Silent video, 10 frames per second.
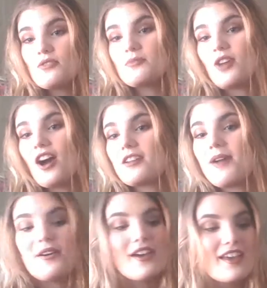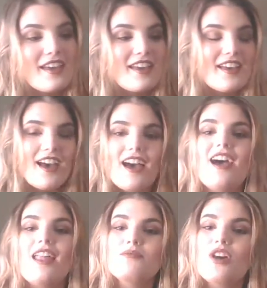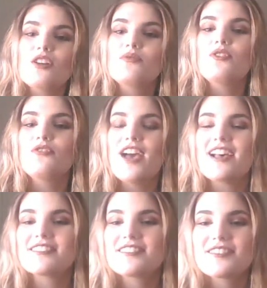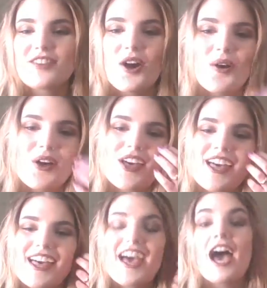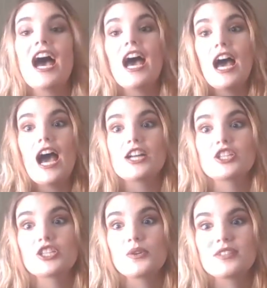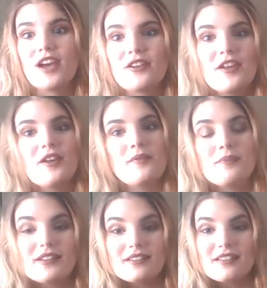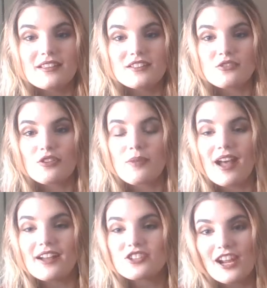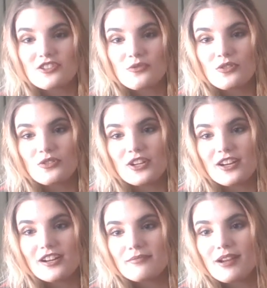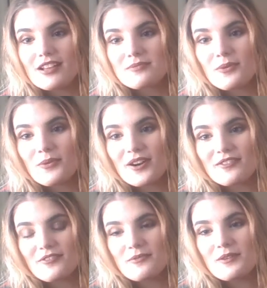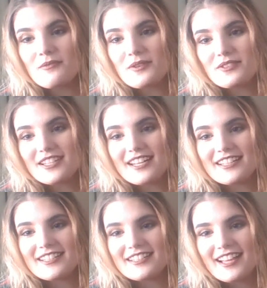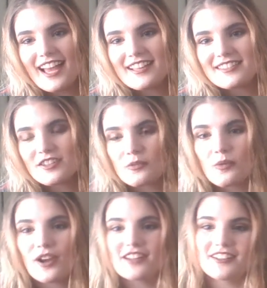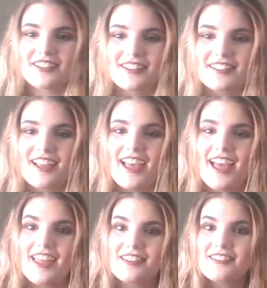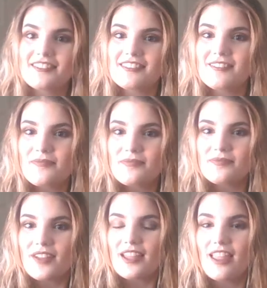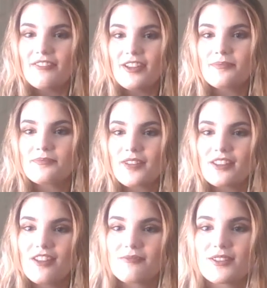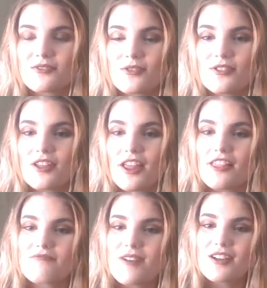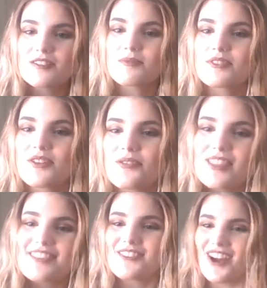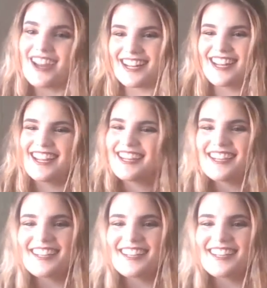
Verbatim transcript: what I'm talking about. And I'm talking real fast, so I should slow down. But story behind Giant Squirtle here, my husband won it for me when we were dating at Cedar Point. And I love him. I love my Squirtle, and I love my husband, so that's great.